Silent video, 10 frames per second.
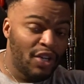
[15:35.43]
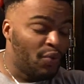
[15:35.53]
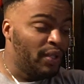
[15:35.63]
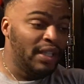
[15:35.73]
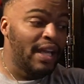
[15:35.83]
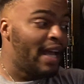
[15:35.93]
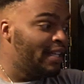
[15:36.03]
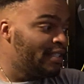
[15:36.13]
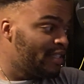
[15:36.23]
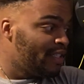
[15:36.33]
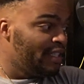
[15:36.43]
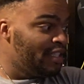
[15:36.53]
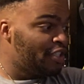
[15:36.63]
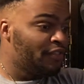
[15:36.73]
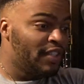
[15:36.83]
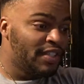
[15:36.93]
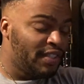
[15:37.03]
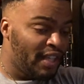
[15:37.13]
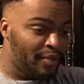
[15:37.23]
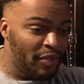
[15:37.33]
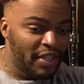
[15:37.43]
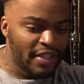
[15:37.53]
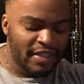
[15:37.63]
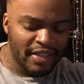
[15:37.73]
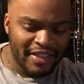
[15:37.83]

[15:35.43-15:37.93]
really gotten into the niche of this yet because